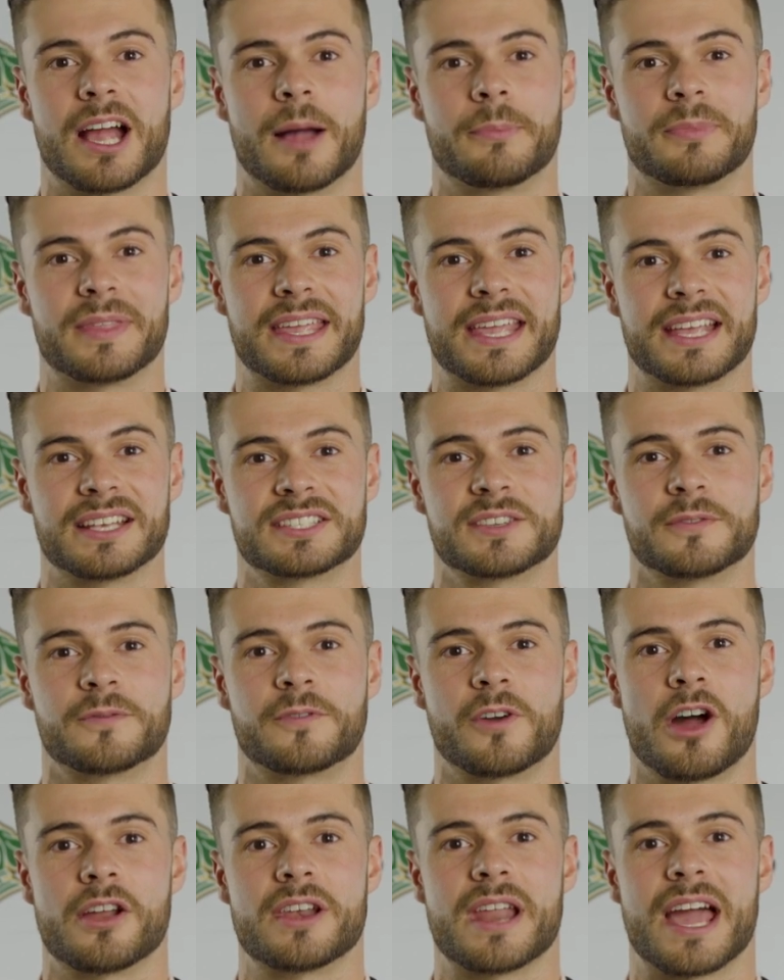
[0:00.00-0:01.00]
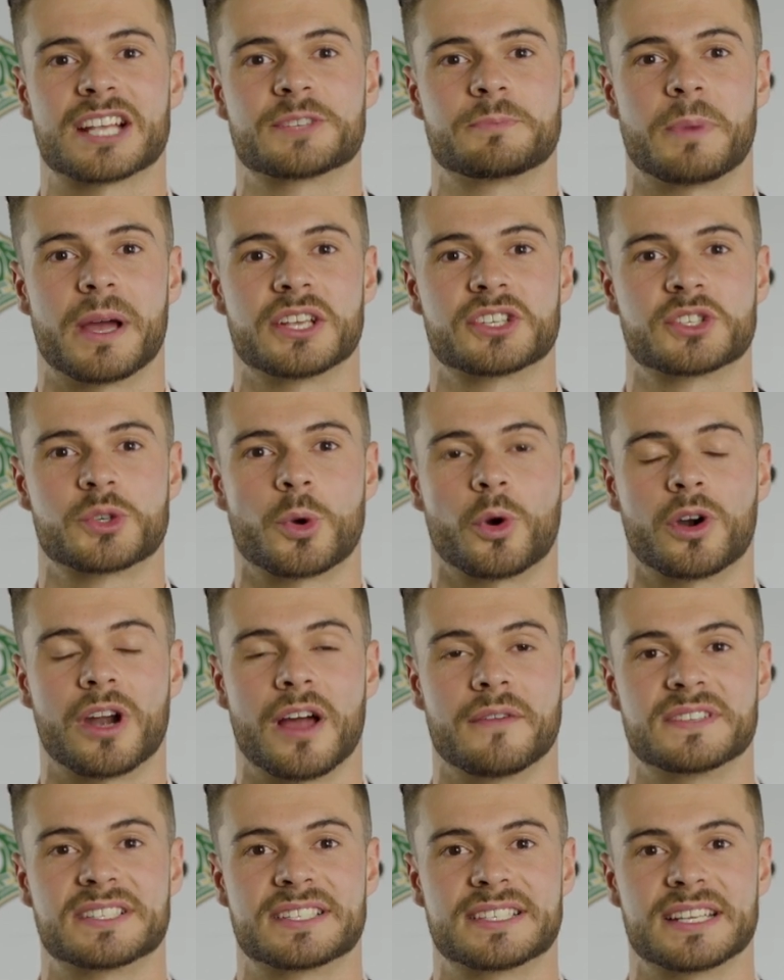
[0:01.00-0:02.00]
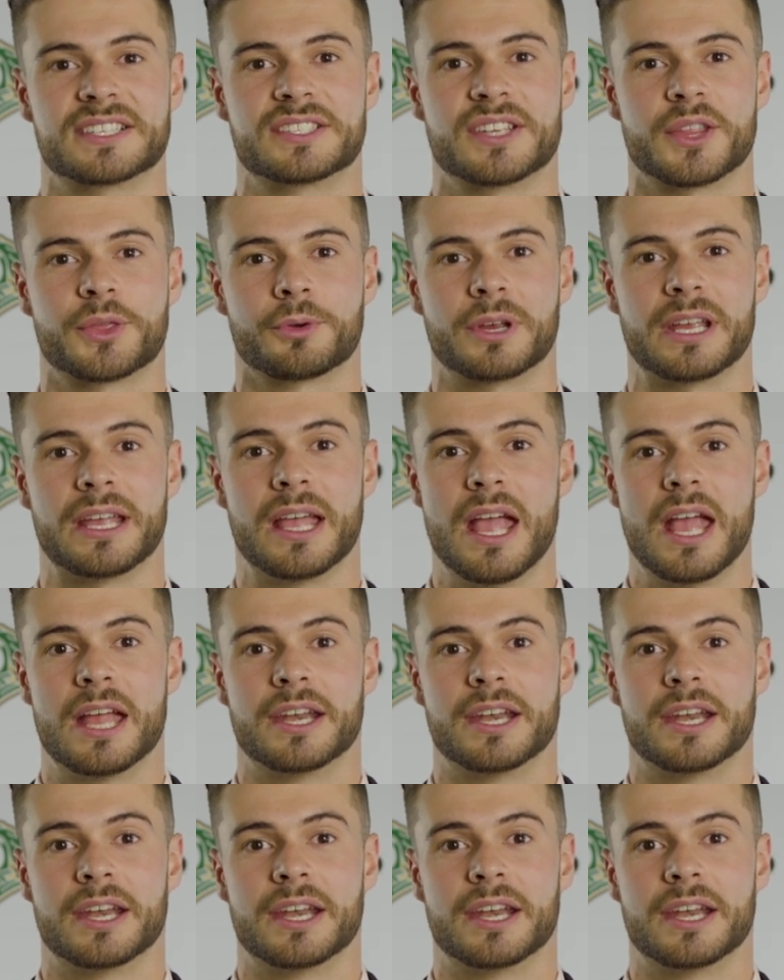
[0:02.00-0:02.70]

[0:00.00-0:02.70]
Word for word: up the Kingston Frontenacs by a score of 6 to 3.